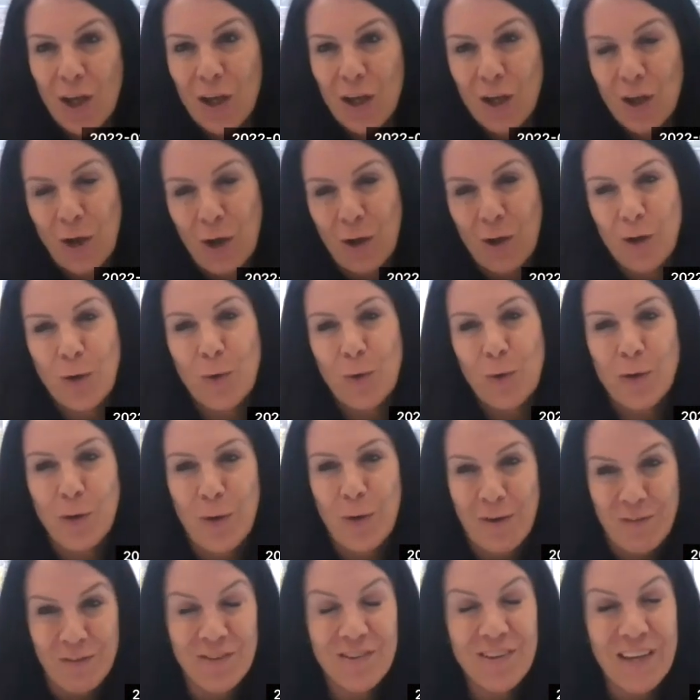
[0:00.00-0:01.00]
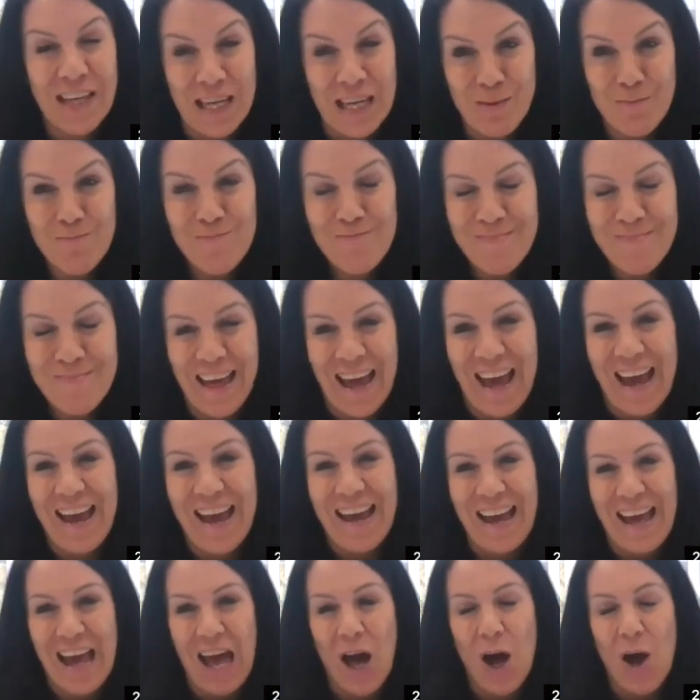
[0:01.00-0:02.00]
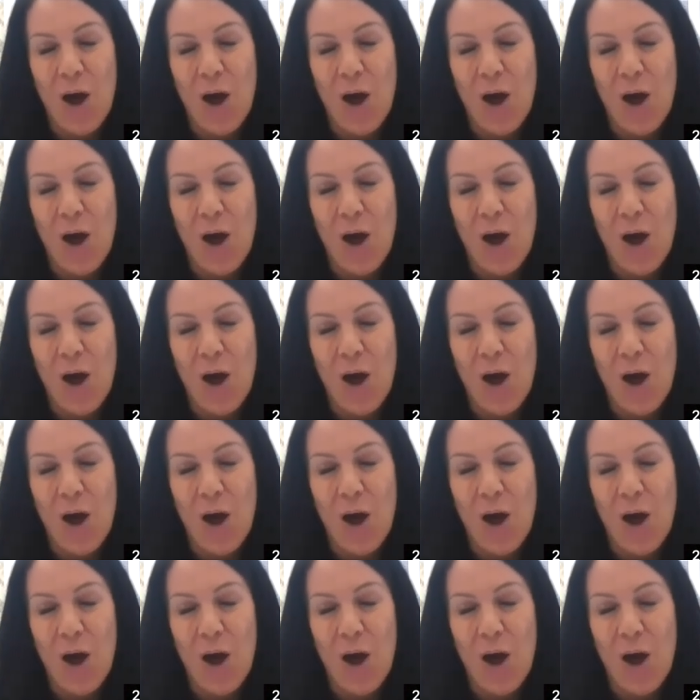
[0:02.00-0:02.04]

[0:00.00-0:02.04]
you have a team there,